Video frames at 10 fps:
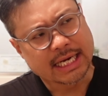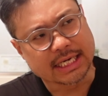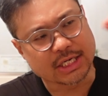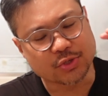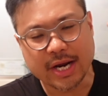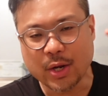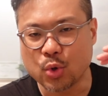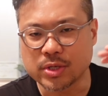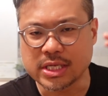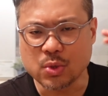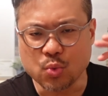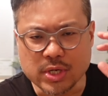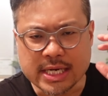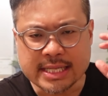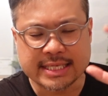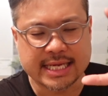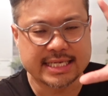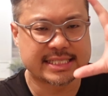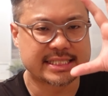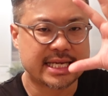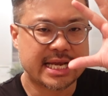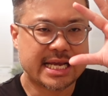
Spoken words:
The dry oaky wooden taste